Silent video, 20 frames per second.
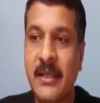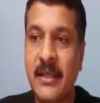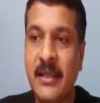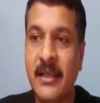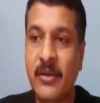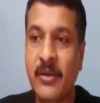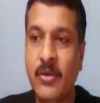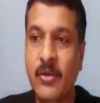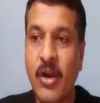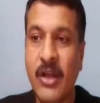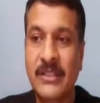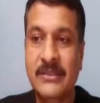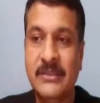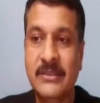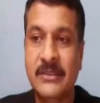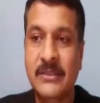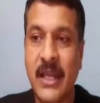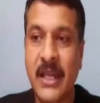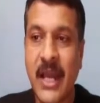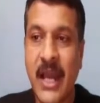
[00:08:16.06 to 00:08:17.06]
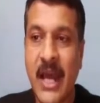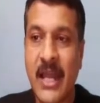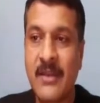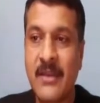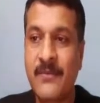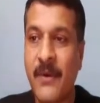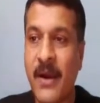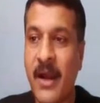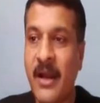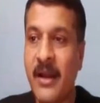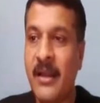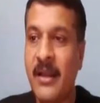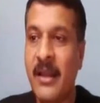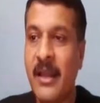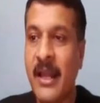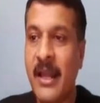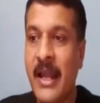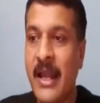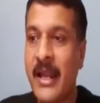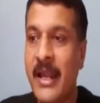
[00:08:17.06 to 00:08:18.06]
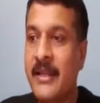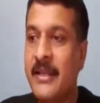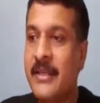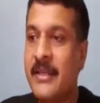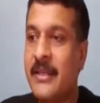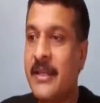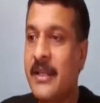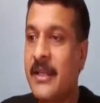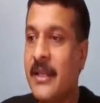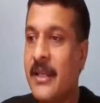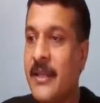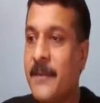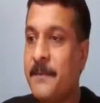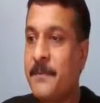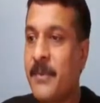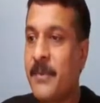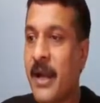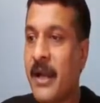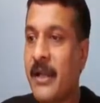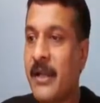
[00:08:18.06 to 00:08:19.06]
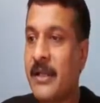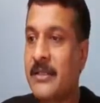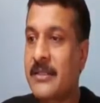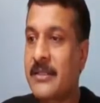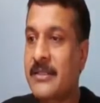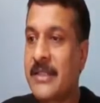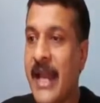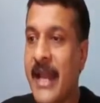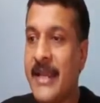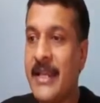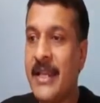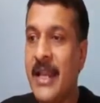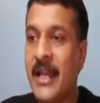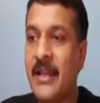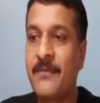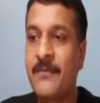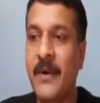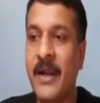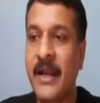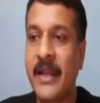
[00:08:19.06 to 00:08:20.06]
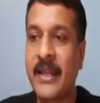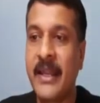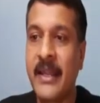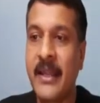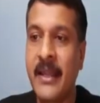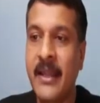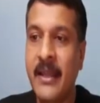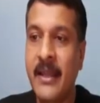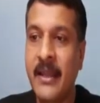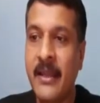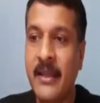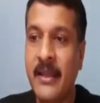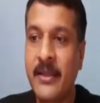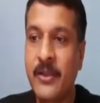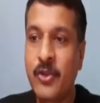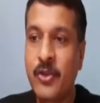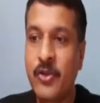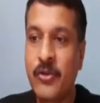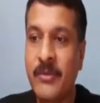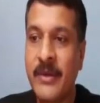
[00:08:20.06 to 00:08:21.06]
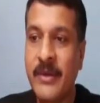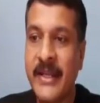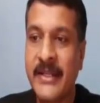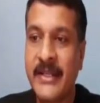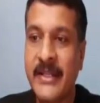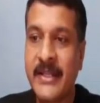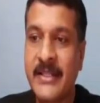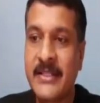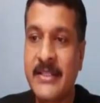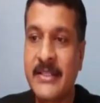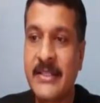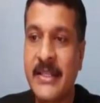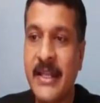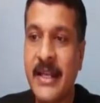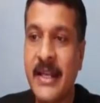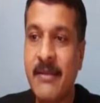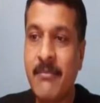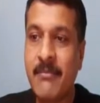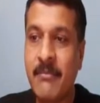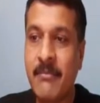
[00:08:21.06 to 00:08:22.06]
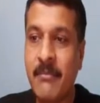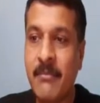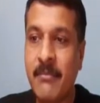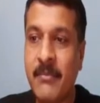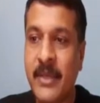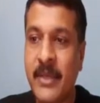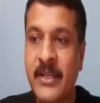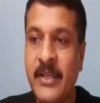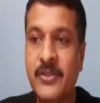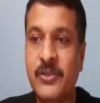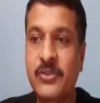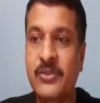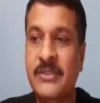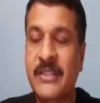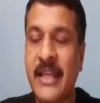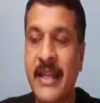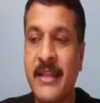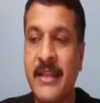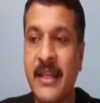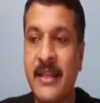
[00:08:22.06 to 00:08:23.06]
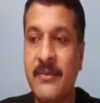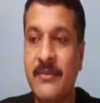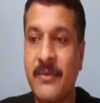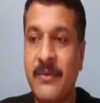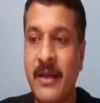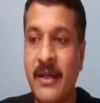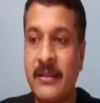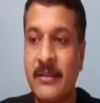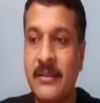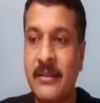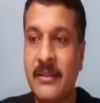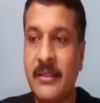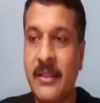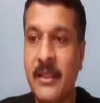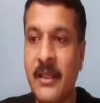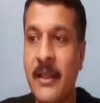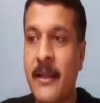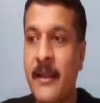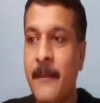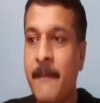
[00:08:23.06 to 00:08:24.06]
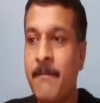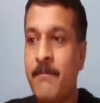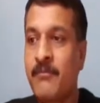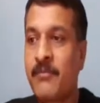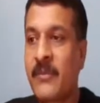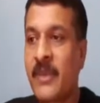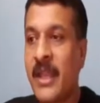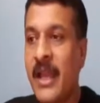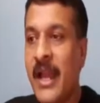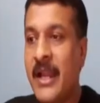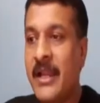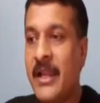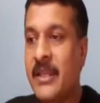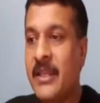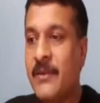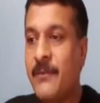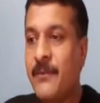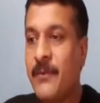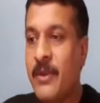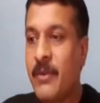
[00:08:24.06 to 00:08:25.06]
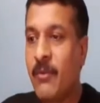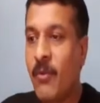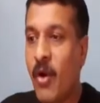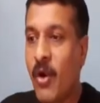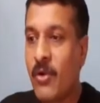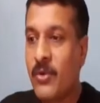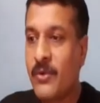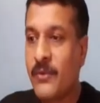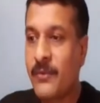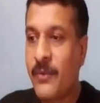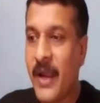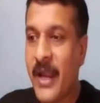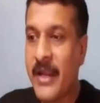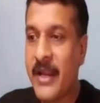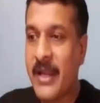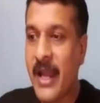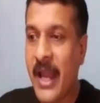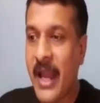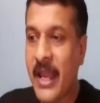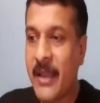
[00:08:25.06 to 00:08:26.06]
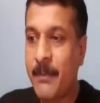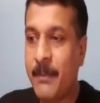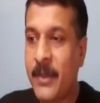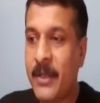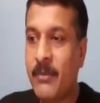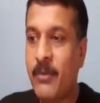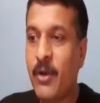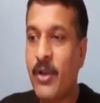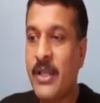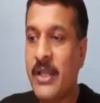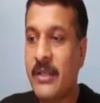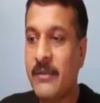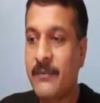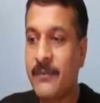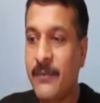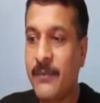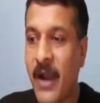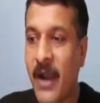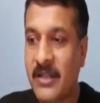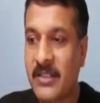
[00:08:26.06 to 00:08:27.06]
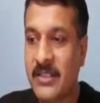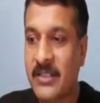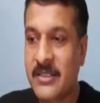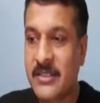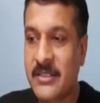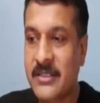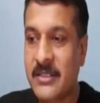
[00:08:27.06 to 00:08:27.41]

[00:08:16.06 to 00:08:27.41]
cos alpha. And here if sin alpha k, numerator is z into sin alpha. And if we want to find hyperbolic functions,